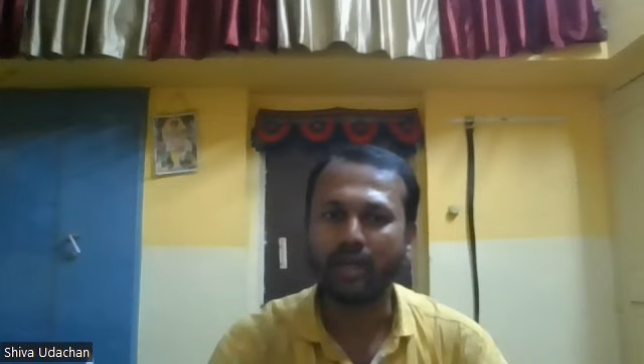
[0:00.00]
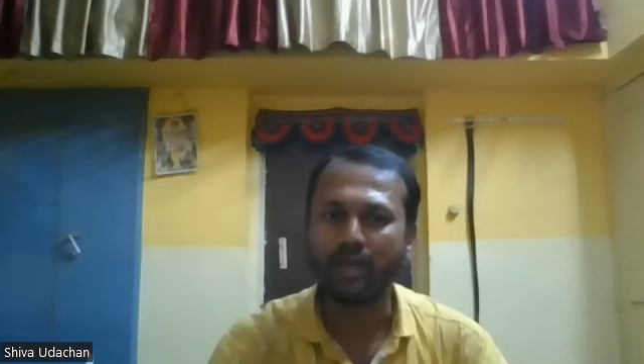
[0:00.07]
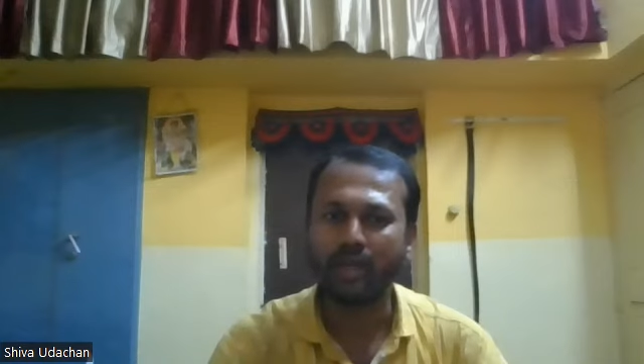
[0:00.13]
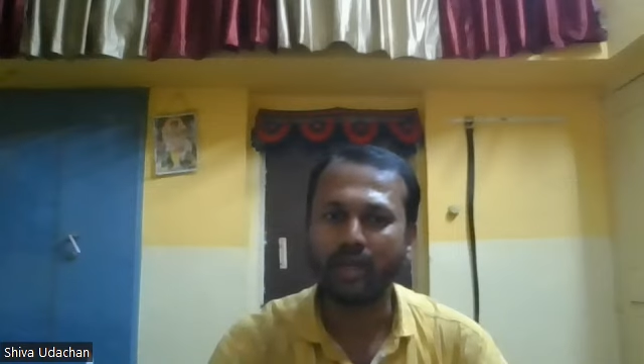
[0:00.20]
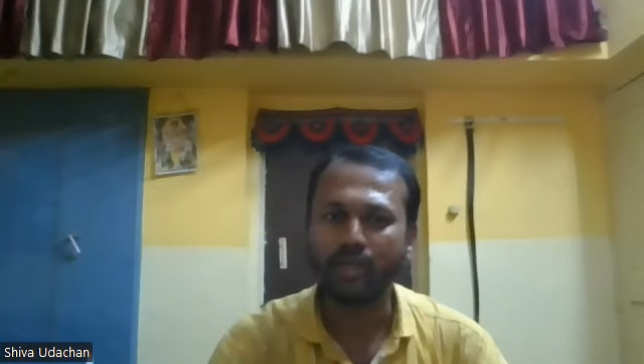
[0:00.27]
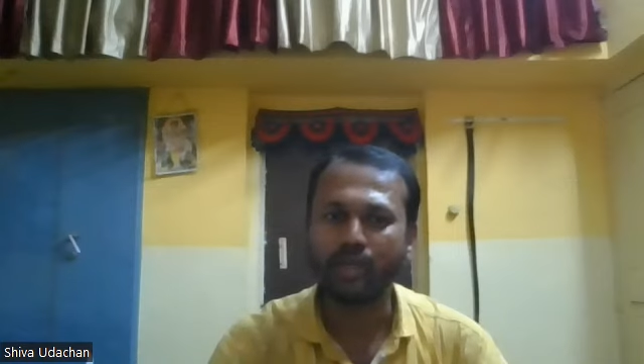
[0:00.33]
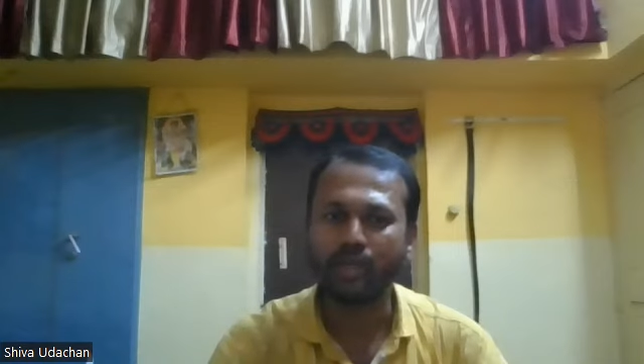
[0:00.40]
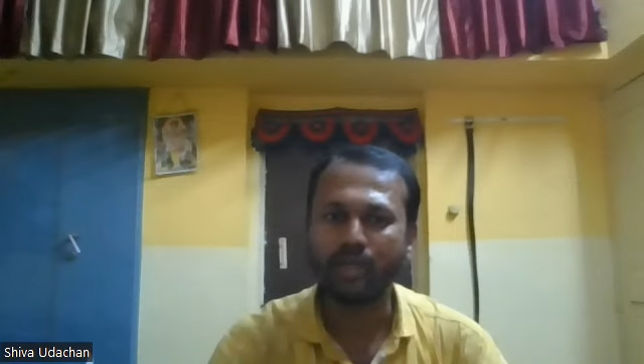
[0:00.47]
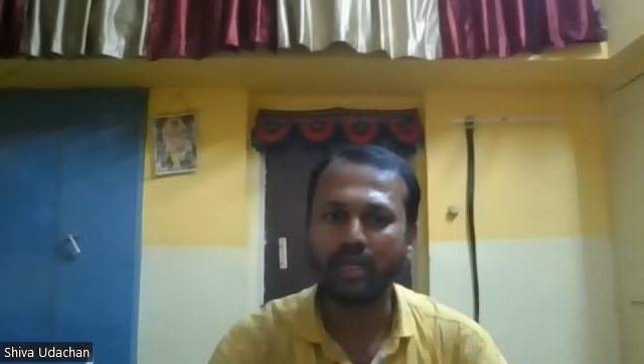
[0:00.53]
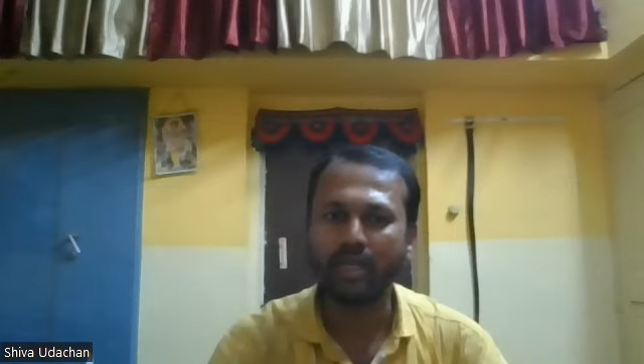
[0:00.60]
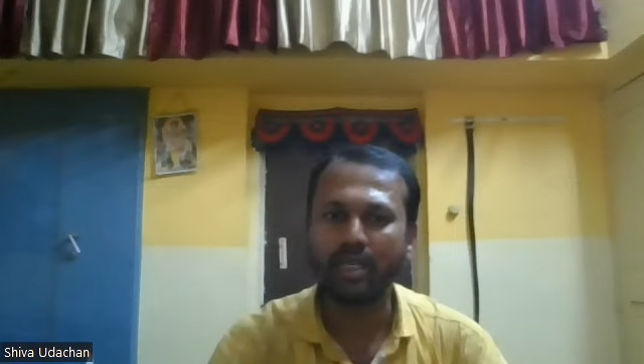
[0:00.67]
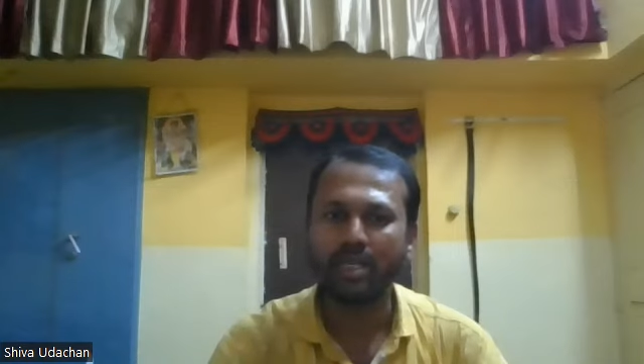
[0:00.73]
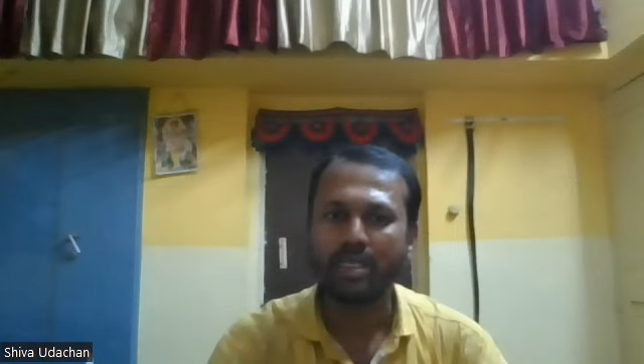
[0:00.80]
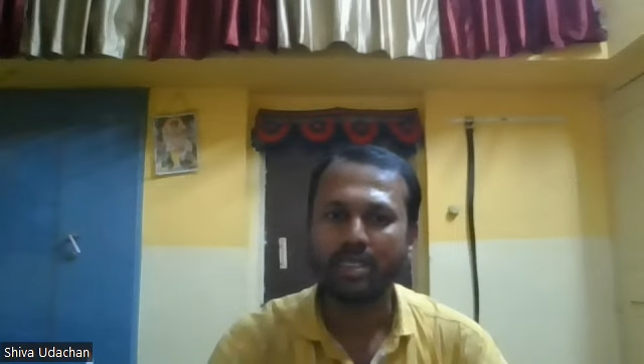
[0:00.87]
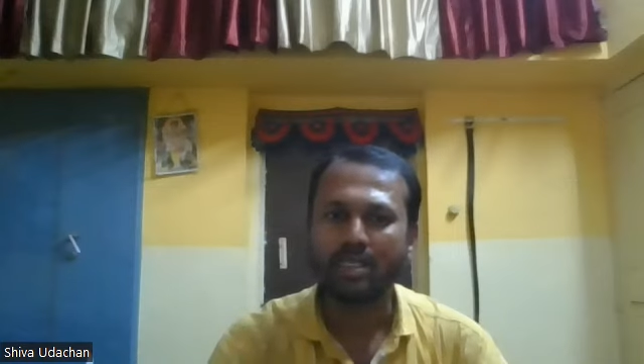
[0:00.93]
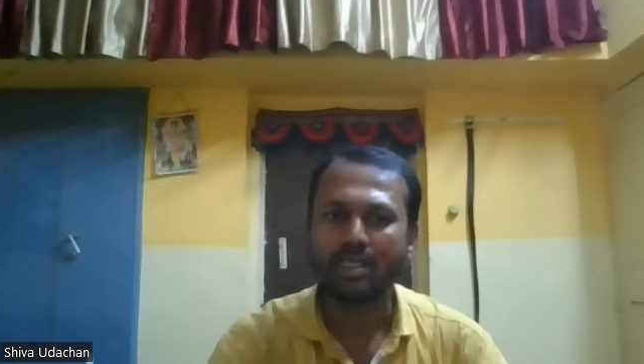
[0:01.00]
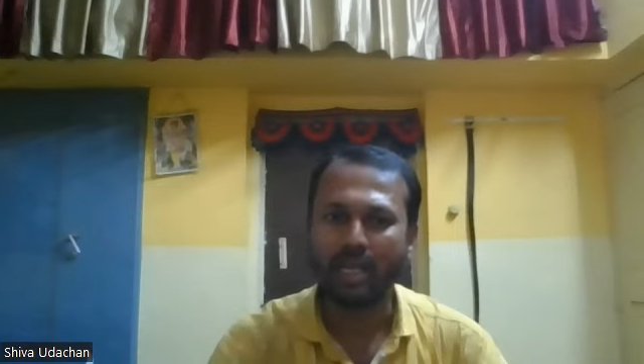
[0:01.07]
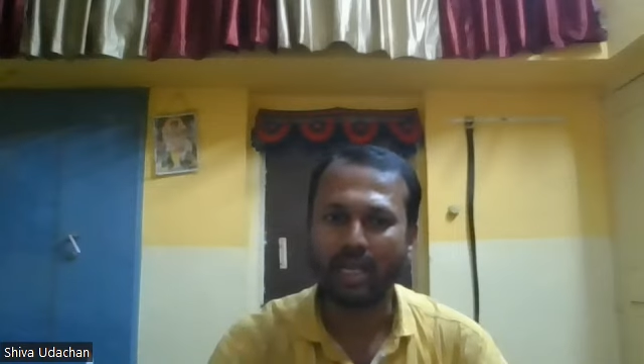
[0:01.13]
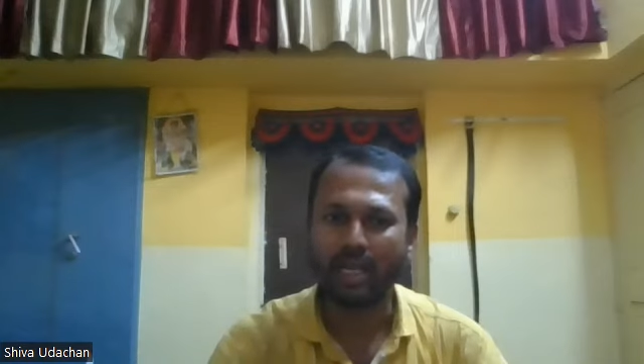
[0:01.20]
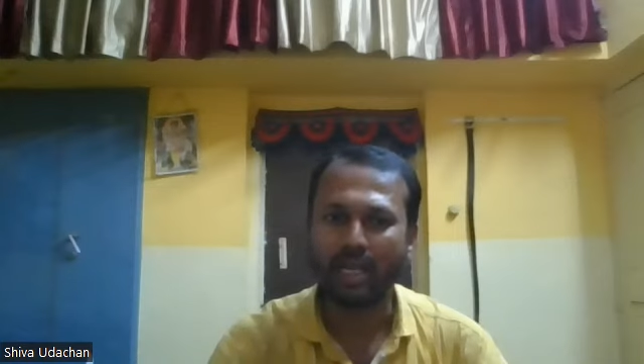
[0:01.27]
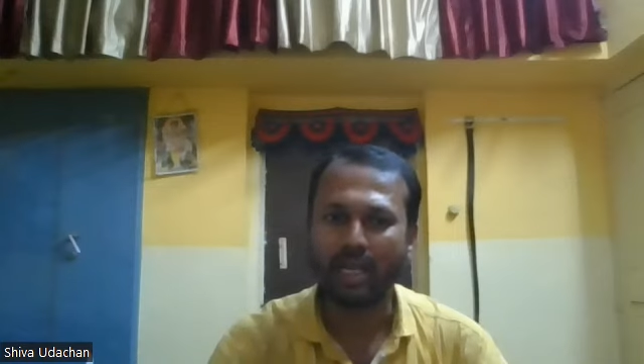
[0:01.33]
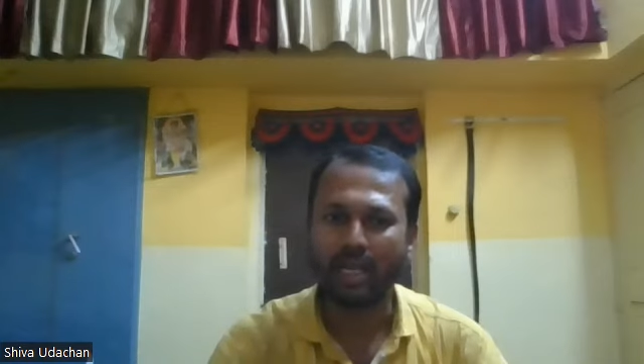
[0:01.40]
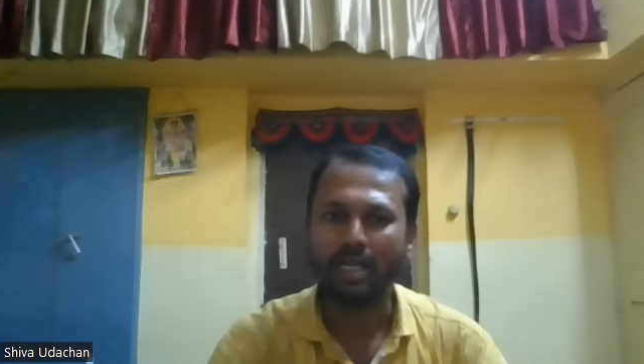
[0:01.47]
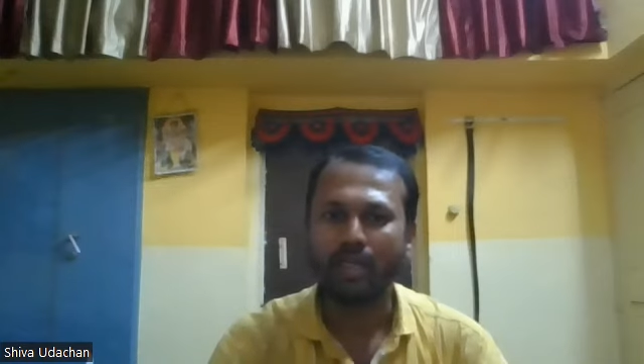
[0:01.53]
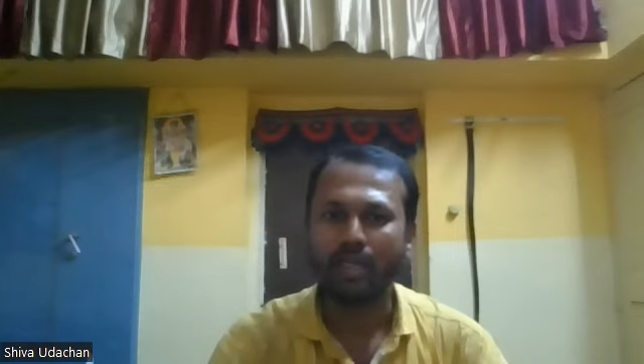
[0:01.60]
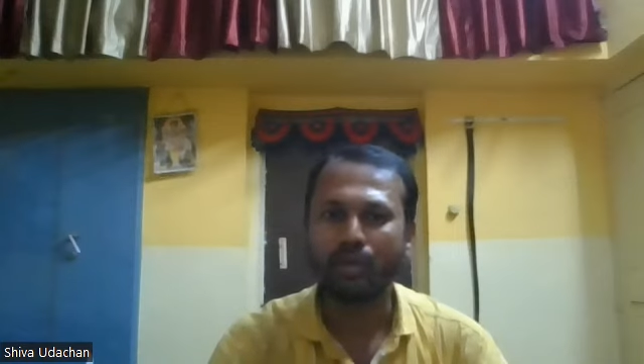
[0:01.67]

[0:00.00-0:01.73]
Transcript: redistributing sunlight